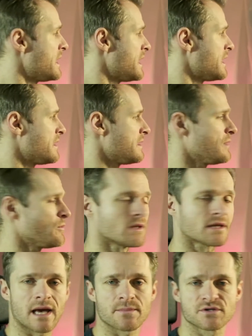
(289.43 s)
And it will
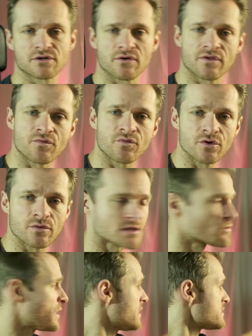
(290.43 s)
capture the room
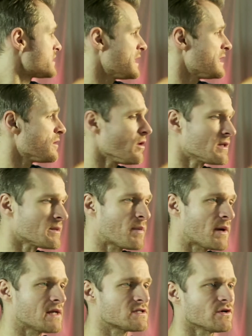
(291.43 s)
as well. So it all
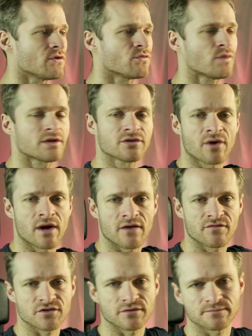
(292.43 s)
depends on what you're
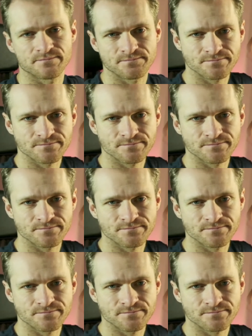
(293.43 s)
after.